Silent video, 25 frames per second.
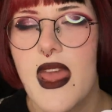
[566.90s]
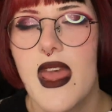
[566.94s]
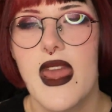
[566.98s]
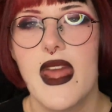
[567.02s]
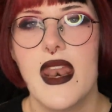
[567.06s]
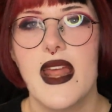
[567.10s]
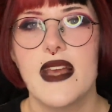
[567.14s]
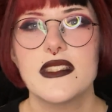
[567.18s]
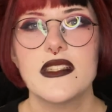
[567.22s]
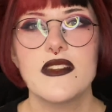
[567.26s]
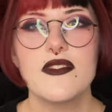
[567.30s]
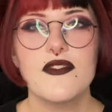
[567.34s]

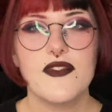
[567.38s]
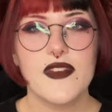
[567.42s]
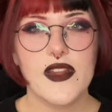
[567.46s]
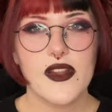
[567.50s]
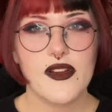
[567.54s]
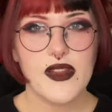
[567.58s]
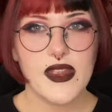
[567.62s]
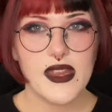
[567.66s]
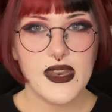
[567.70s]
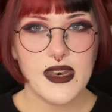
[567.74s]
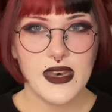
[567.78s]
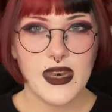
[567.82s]
It has a
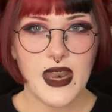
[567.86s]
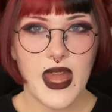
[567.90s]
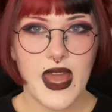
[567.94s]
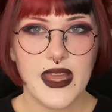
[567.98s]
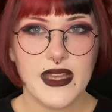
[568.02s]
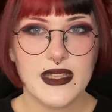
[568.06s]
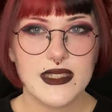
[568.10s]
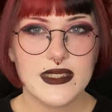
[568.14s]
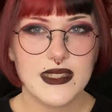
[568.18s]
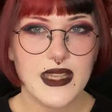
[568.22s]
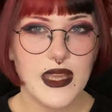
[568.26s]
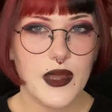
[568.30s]
very
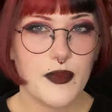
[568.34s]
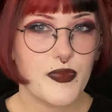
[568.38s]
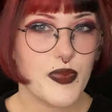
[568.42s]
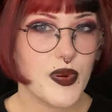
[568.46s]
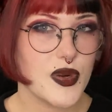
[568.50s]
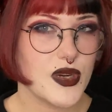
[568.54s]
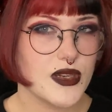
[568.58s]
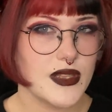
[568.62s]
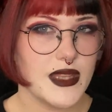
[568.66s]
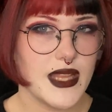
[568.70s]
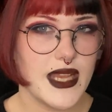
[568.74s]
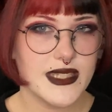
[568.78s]
nice like
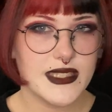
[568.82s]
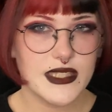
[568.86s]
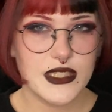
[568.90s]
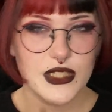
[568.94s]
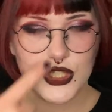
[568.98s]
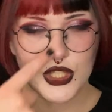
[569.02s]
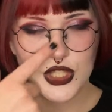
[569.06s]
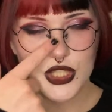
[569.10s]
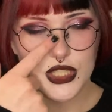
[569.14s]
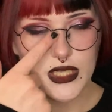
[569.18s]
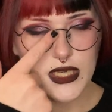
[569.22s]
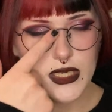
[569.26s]

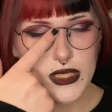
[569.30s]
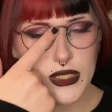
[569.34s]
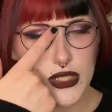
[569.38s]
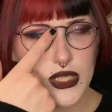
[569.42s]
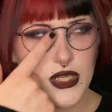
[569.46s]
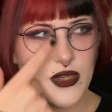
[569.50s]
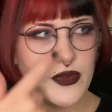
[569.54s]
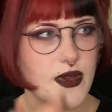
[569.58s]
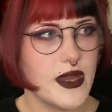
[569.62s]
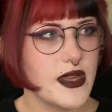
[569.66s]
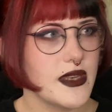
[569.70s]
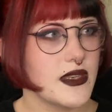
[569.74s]
pearlescent sheen
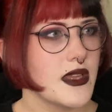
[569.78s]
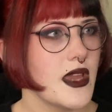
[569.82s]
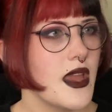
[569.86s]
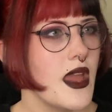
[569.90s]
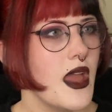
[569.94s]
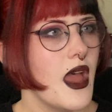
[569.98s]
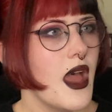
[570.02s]
to it.